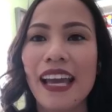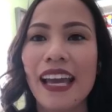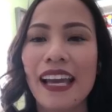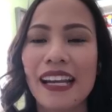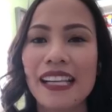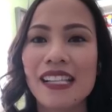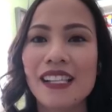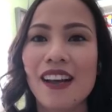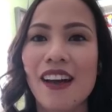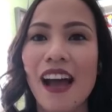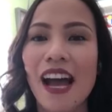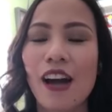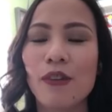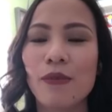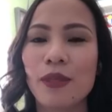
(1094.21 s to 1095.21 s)
And I
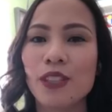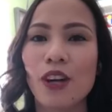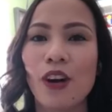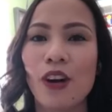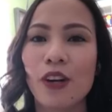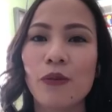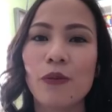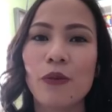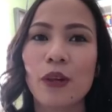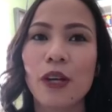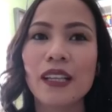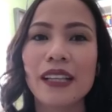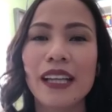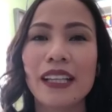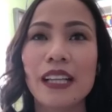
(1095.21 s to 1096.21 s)
saw how much hard
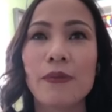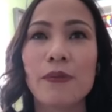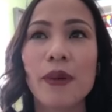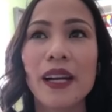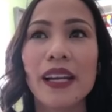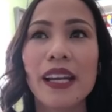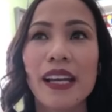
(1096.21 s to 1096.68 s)
work that they put